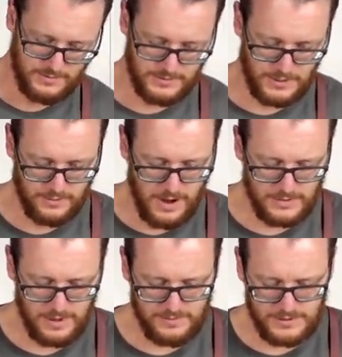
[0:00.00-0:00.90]
So crack
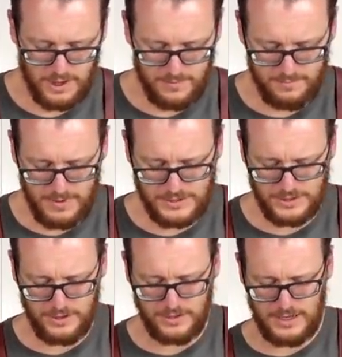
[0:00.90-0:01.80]
that over the top, make
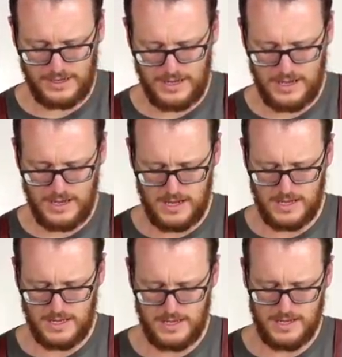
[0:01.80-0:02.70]
sure you don't get any uh,
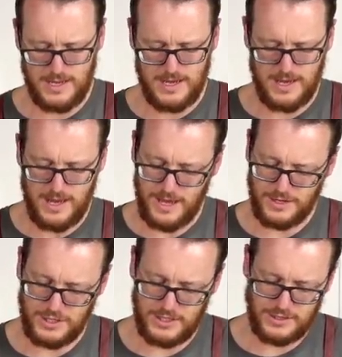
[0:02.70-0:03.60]

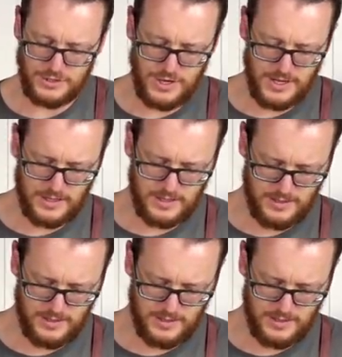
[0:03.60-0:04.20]
eggshell in your drink.